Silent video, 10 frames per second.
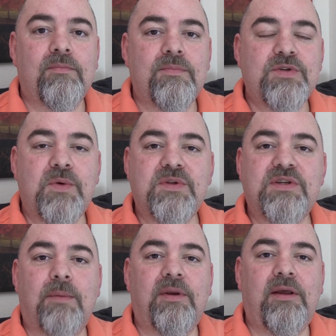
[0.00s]
So when
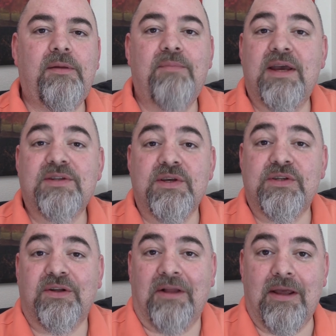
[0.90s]
somebody makes
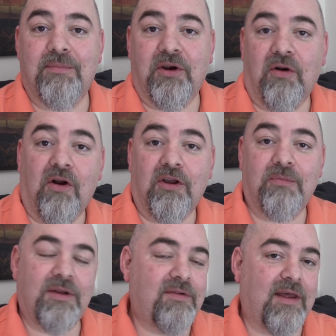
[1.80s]
this claim in an
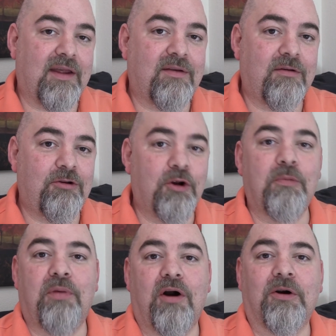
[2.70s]
argument that you're
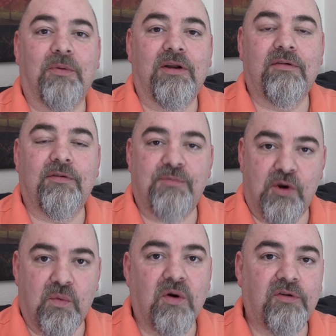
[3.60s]
borrowing from
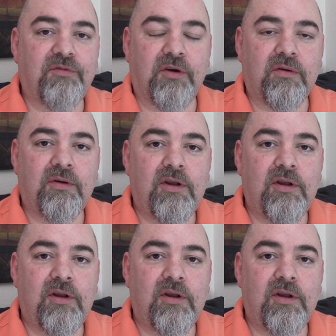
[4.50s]
their worldview,